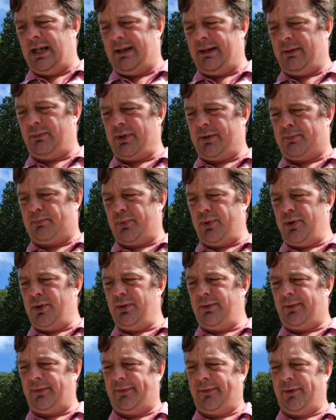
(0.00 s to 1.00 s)
it was
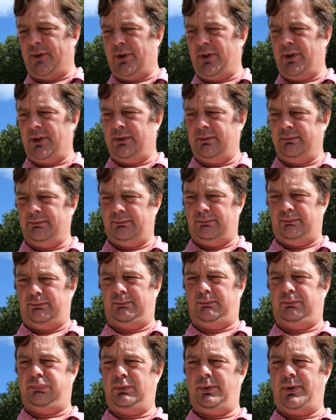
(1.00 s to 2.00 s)
brewed for
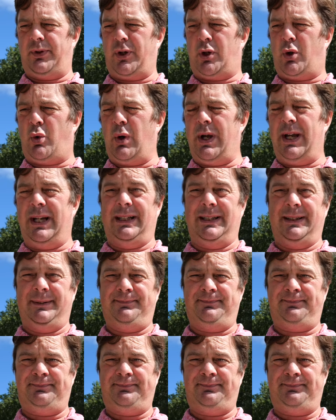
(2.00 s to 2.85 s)
the Queen